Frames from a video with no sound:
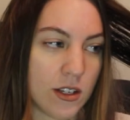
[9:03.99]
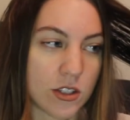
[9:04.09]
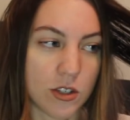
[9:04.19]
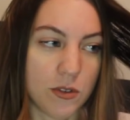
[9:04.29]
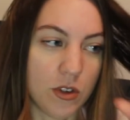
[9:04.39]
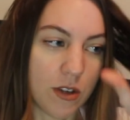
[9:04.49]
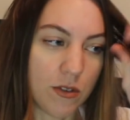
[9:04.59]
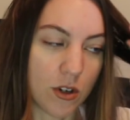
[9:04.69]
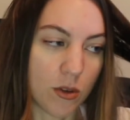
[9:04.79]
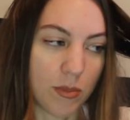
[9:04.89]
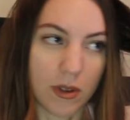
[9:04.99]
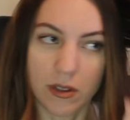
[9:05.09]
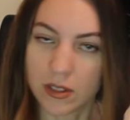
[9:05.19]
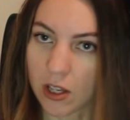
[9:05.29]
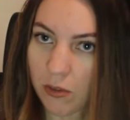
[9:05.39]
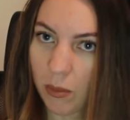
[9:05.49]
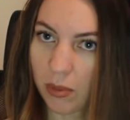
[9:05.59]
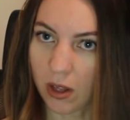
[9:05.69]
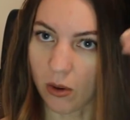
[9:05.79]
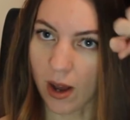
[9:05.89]
So if you give yourself a
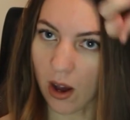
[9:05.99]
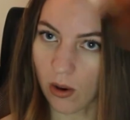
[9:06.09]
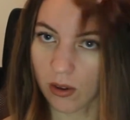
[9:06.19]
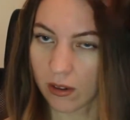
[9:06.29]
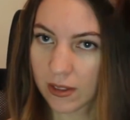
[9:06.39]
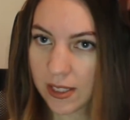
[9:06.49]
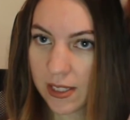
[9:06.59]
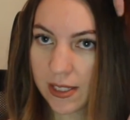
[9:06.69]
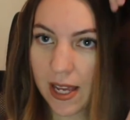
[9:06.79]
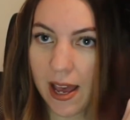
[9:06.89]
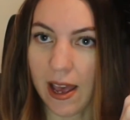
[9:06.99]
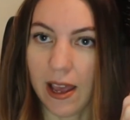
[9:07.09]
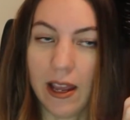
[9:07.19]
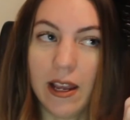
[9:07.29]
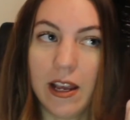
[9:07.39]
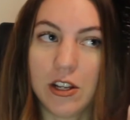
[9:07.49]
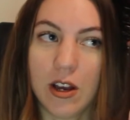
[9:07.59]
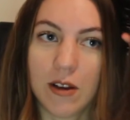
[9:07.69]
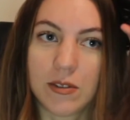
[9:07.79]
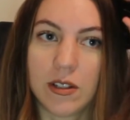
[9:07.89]
blowout today and you
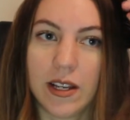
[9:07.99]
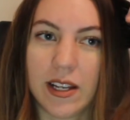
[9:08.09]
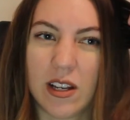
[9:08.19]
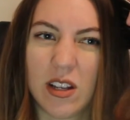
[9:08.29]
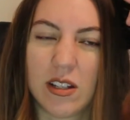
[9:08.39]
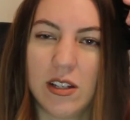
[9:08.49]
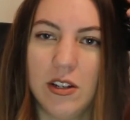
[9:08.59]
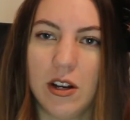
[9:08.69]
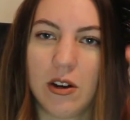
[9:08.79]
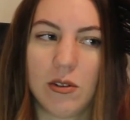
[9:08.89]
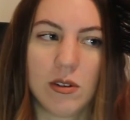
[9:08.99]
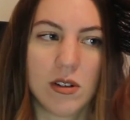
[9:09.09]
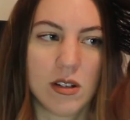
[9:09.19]
have to like, you know,